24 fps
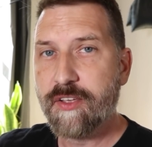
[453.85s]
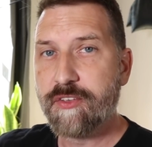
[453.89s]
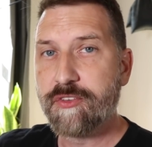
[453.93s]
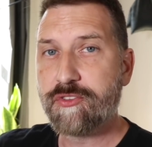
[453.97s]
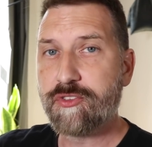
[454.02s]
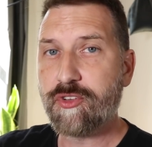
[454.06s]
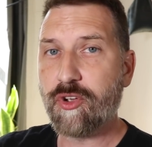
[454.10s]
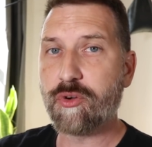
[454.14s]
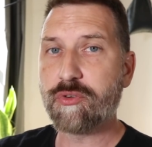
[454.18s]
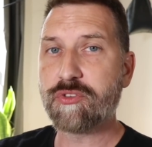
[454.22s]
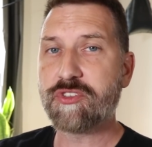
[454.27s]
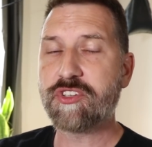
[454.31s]

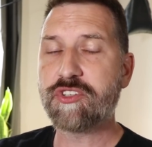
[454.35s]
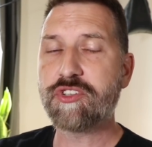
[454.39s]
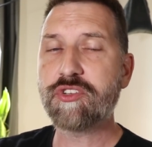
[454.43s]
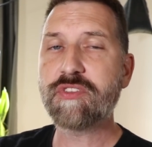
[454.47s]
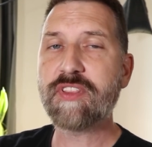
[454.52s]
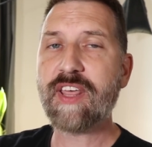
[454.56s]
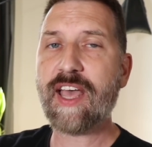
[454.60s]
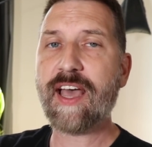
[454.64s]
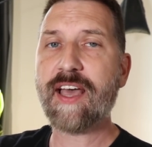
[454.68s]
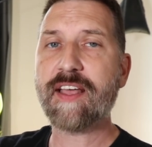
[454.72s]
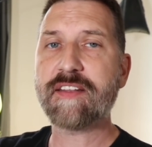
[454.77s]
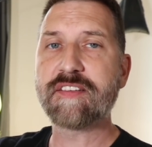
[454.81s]
So to do
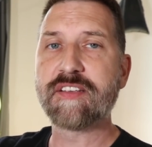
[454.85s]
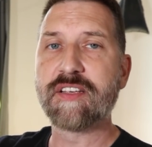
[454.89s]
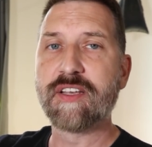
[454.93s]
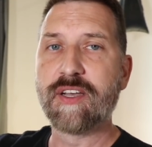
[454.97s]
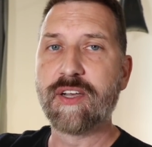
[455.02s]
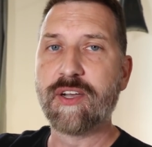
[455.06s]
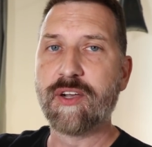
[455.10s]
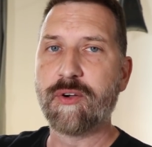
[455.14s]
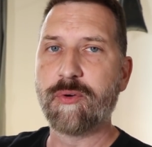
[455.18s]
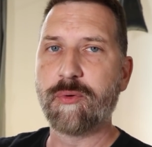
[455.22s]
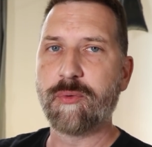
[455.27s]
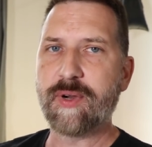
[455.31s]
that,
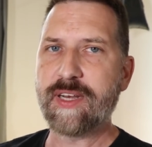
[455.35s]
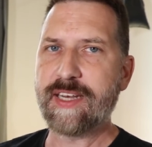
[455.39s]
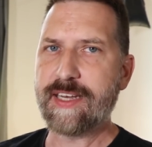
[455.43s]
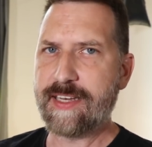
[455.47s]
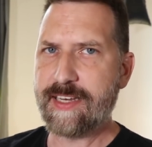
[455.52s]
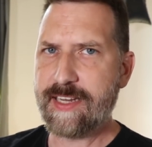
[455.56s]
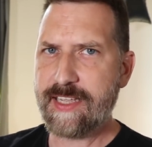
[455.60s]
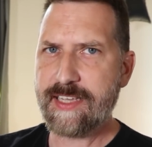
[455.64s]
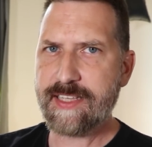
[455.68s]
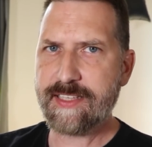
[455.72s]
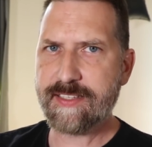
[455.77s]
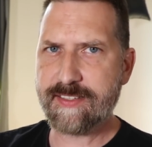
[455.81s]
we
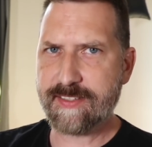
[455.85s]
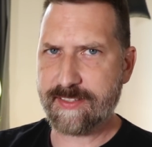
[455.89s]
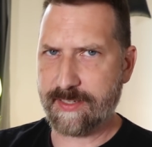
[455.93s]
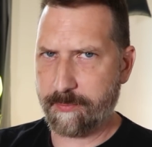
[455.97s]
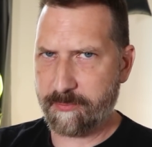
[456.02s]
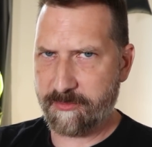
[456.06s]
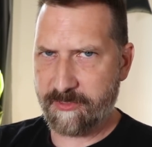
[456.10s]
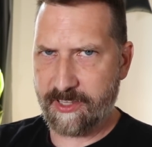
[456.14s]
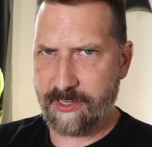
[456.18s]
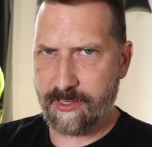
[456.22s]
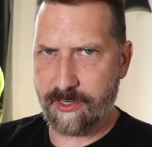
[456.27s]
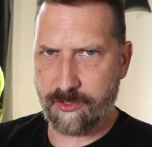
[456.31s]
need
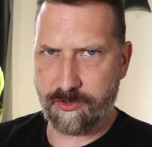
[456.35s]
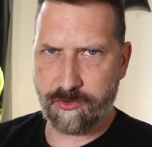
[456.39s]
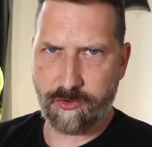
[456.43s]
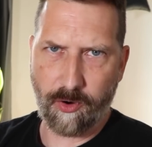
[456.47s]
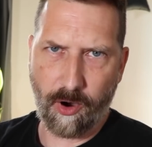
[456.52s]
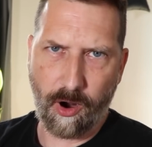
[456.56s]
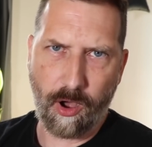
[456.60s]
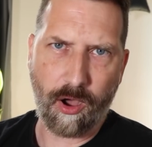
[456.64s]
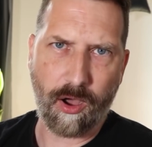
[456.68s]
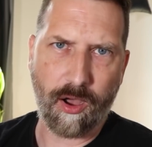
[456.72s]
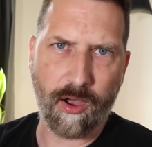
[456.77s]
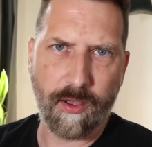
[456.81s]
something to
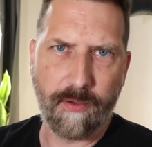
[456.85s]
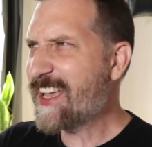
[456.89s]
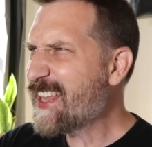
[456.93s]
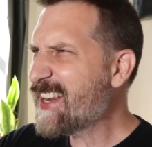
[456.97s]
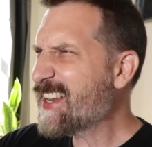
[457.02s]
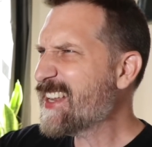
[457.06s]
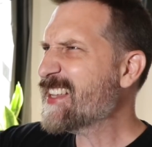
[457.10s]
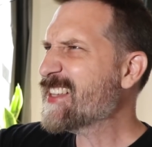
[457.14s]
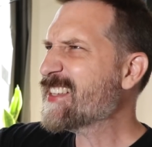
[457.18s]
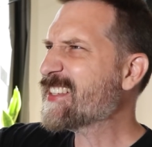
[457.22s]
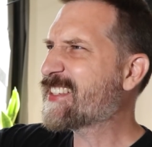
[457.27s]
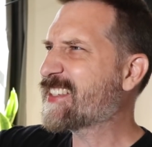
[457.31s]
draw.
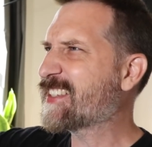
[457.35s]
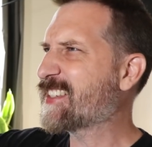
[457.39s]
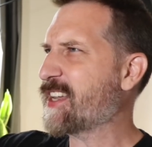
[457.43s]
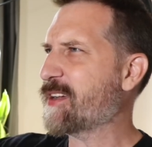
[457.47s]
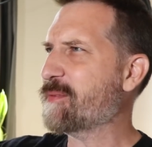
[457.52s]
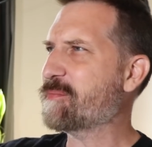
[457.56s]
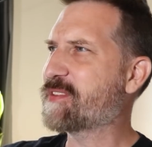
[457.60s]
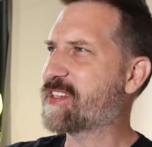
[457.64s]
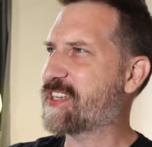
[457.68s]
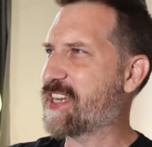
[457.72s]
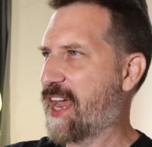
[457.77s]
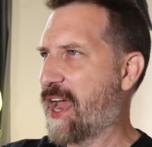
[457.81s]
It is
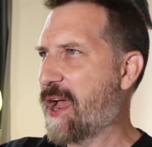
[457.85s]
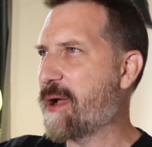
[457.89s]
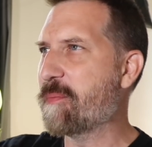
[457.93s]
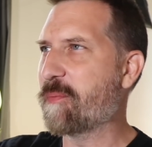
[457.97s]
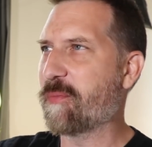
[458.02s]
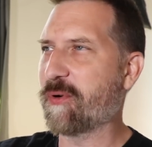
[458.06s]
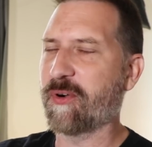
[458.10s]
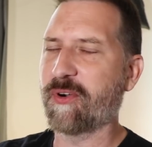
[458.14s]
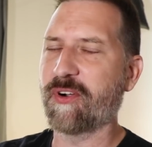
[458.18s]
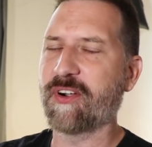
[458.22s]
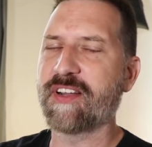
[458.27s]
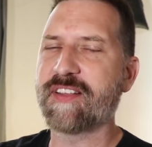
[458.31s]

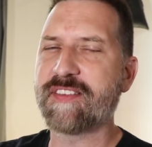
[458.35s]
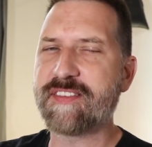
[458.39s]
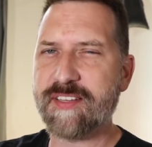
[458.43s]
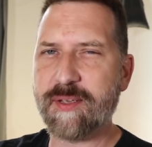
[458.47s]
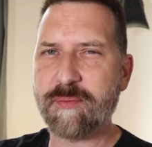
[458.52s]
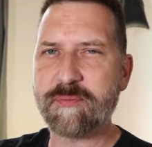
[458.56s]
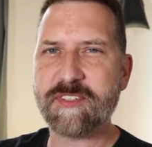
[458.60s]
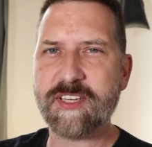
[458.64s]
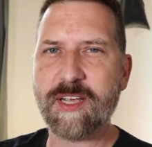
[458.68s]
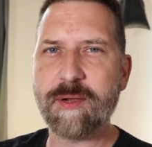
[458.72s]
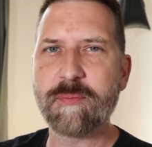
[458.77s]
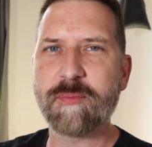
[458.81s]
September, and
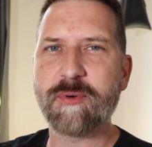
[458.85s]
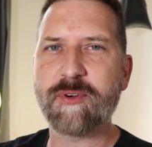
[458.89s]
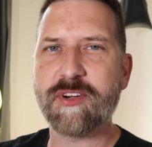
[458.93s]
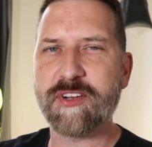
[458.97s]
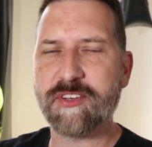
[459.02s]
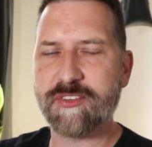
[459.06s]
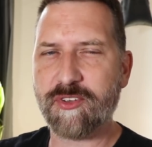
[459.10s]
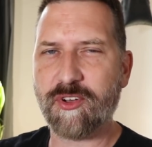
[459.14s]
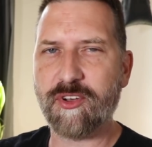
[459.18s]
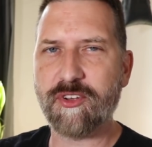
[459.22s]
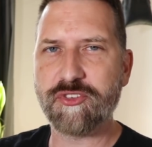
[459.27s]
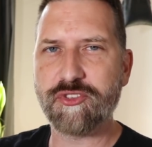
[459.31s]
September
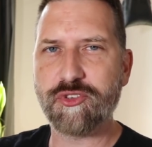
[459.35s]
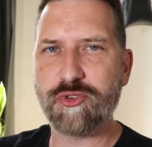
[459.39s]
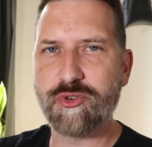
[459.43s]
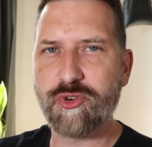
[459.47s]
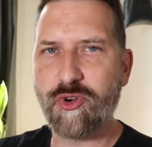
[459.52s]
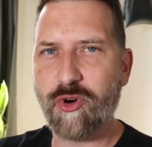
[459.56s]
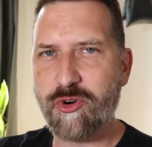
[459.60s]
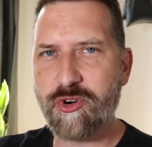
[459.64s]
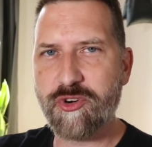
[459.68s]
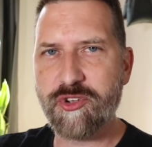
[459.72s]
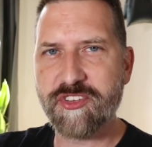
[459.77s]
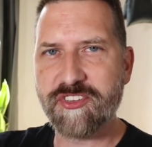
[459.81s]
is also
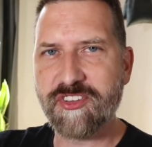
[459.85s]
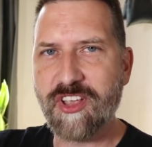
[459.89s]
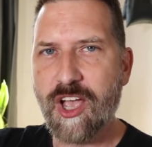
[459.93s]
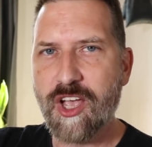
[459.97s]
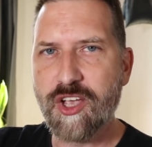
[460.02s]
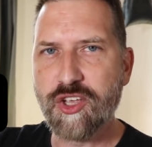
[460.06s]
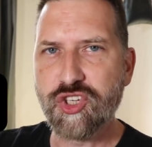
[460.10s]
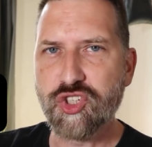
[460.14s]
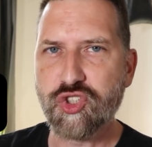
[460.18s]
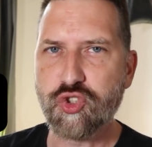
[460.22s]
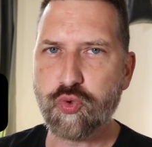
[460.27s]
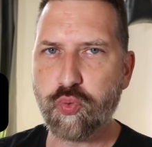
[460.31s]
known as
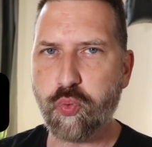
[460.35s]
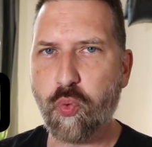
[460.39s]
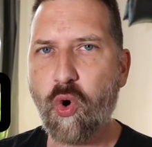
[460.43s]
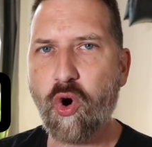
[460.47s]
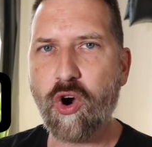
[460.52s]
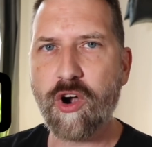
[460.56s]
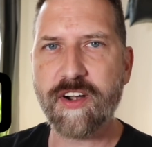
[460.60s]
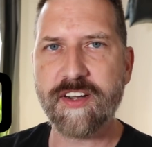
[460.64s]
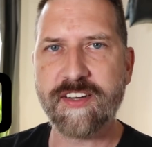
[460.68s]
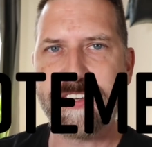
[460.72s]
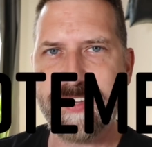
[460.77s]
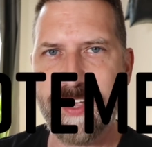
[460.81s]

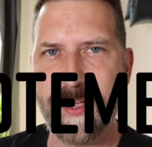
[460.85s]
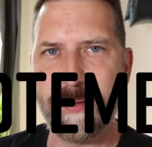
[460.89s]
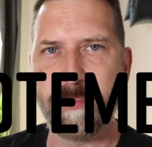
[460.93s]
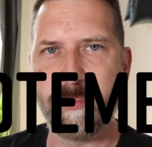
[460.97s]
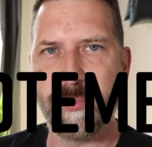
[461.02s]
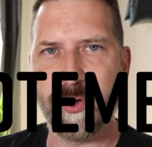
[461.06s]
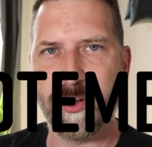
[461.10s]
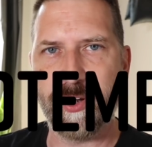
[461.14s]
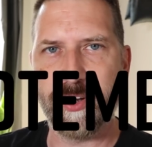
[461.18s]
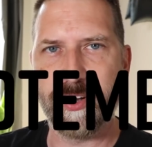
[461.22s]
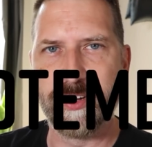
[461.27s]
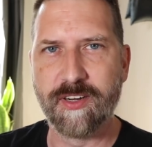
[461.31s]

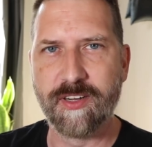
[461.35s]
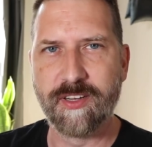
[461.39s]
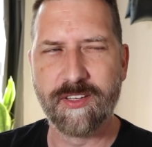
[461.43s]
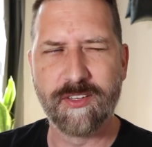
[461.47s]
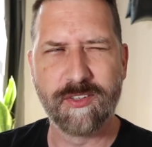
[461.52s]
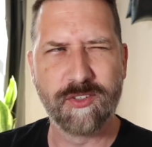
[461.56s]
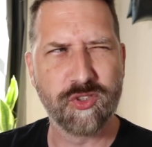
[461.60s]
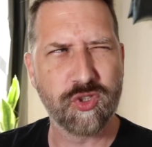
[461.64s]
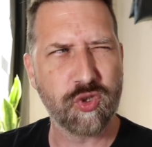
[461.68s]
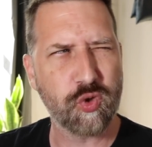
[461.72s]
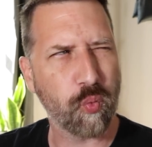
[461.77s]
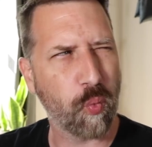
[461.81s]
Swordtember.
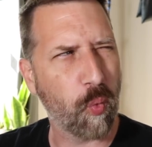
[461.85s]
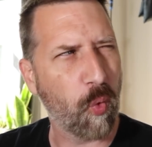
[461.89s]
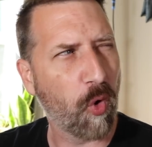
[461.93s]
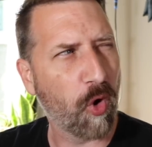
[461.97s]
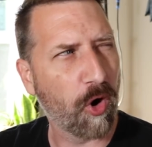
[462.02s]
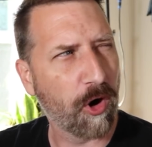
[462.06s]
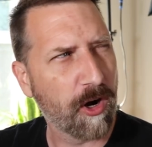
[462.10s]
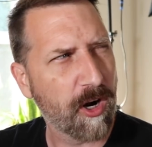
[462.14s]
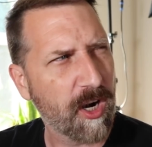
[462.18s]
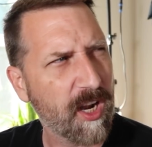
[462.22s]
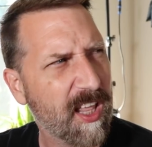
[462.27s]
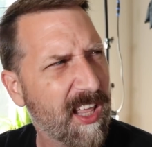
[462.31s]

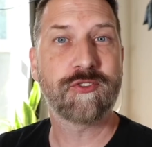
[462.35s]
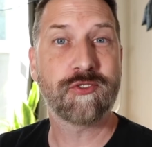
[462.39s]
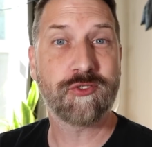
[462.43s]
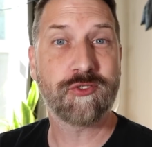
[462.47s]
Sword?